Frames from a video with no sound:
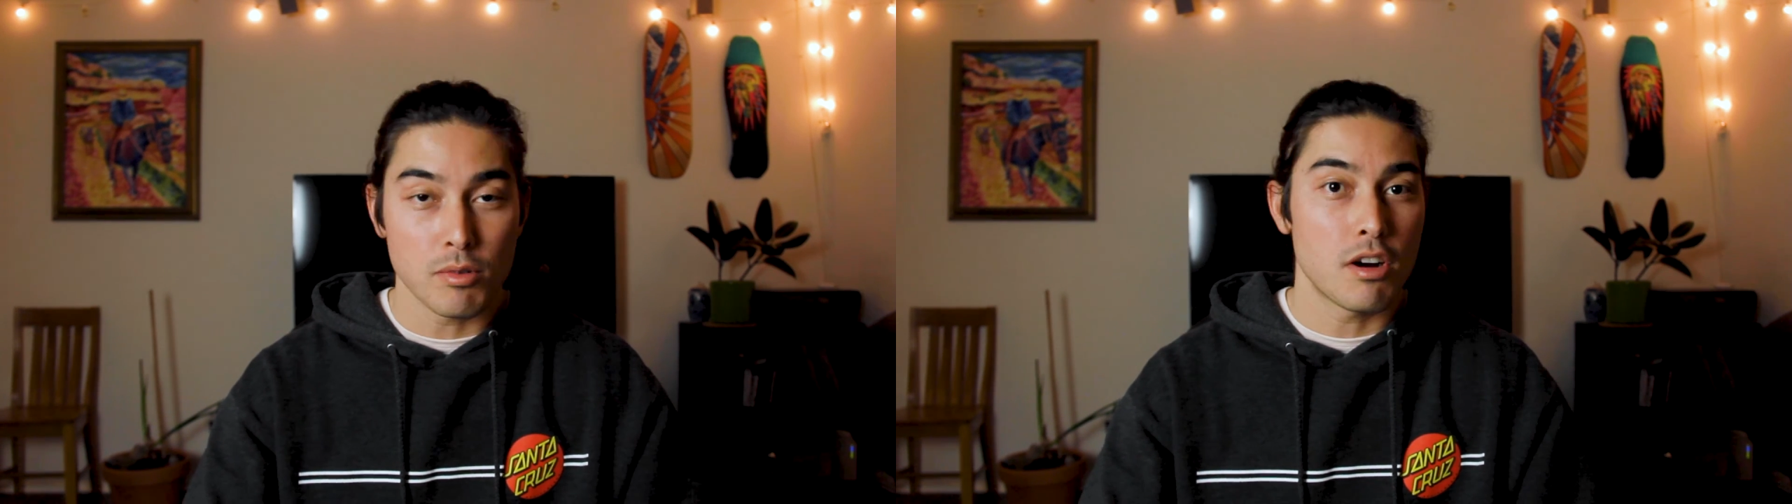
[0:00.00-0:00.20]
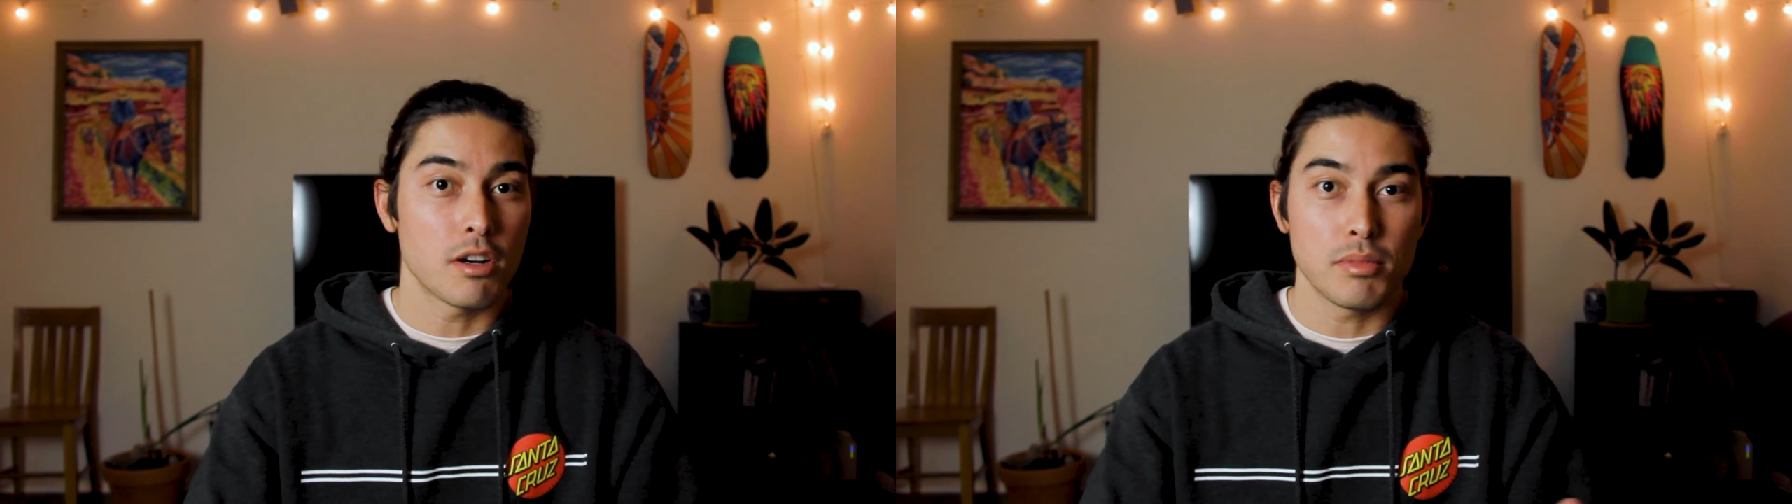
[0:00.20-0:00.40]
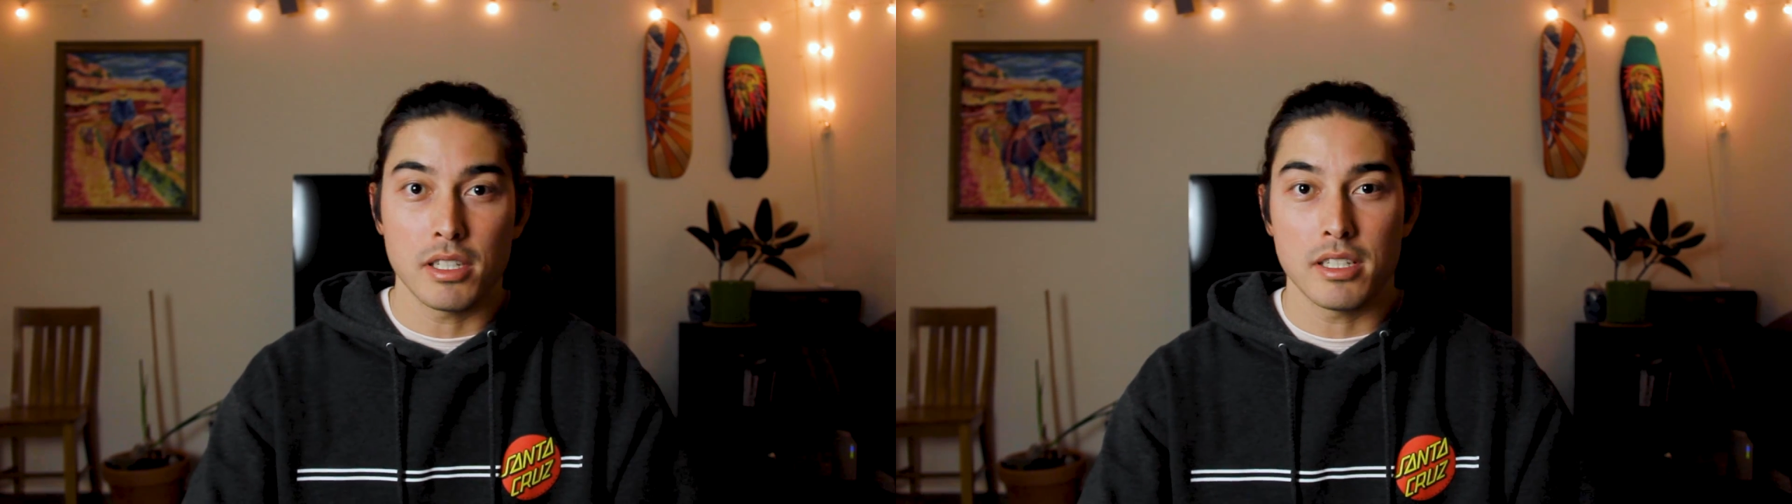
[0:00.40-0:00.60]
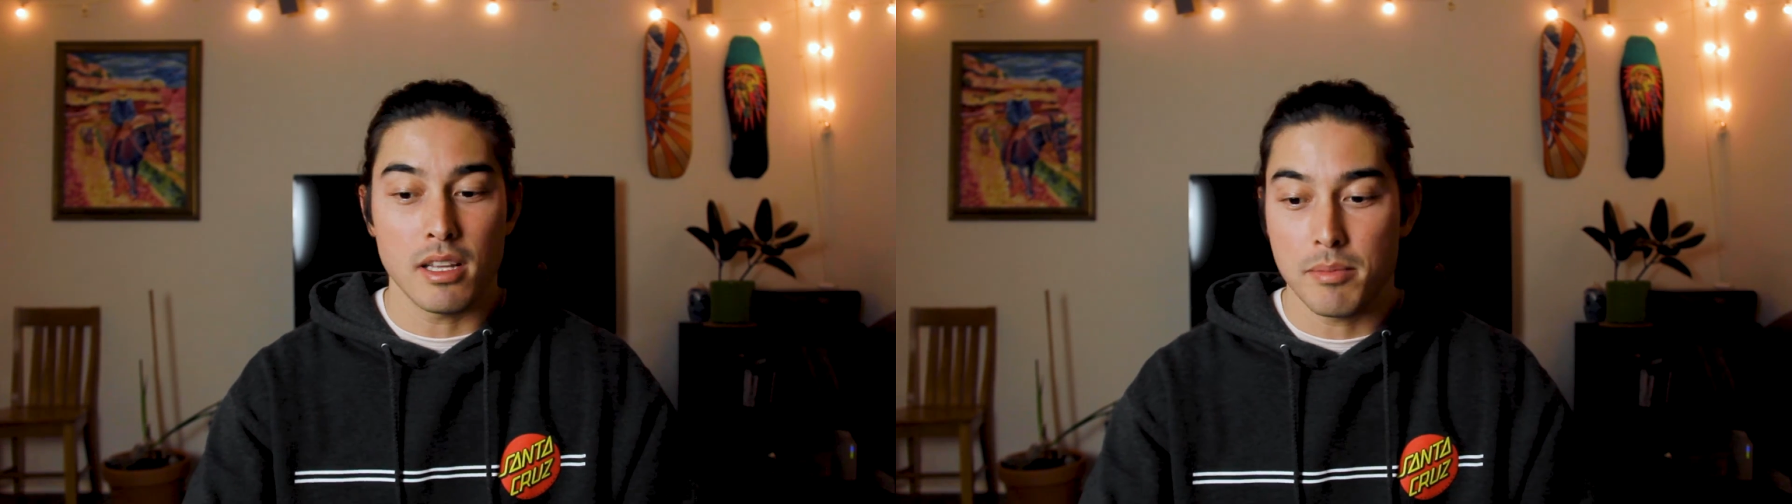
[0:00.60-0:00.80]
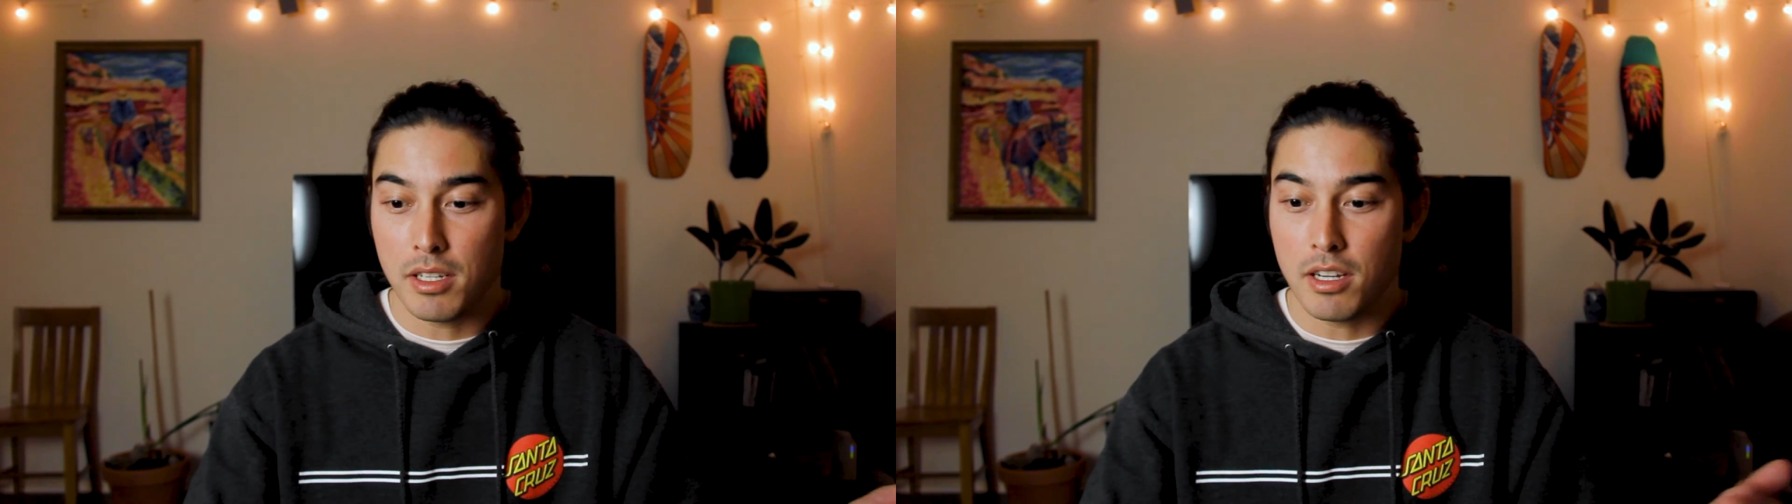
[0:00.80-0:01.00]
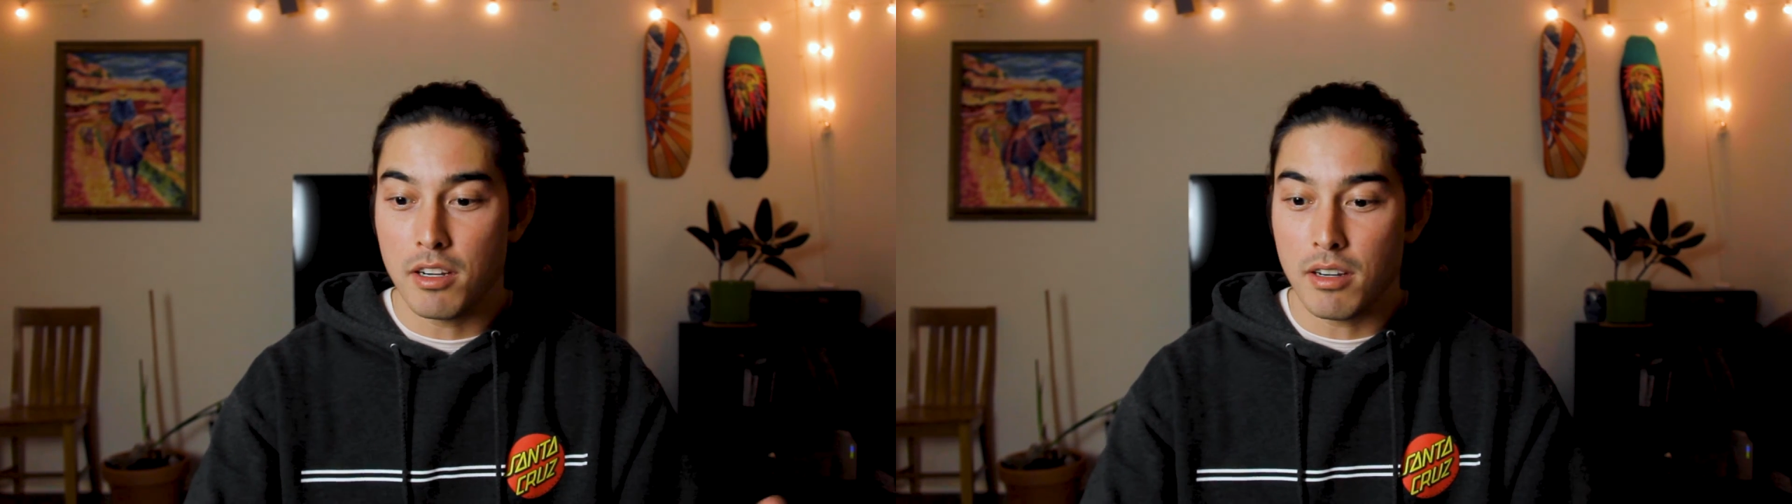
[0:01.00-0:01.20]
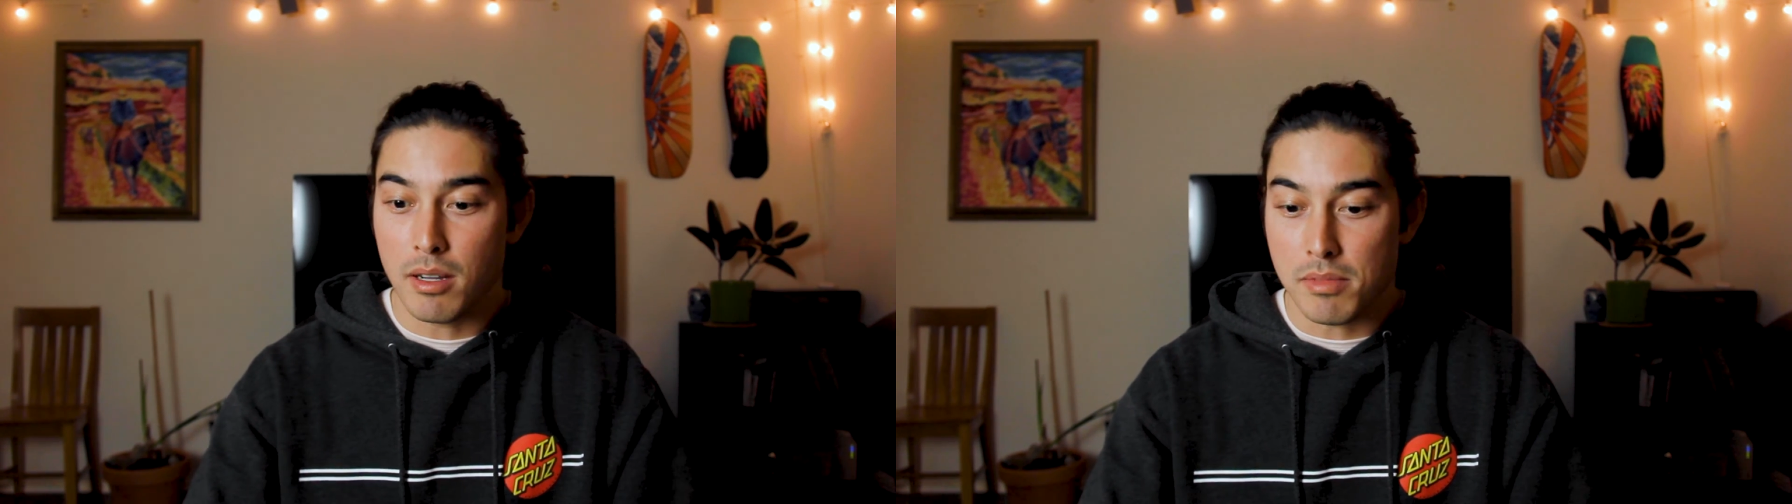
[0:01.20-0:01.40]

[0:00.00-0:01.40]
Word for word: wrong, please let me know.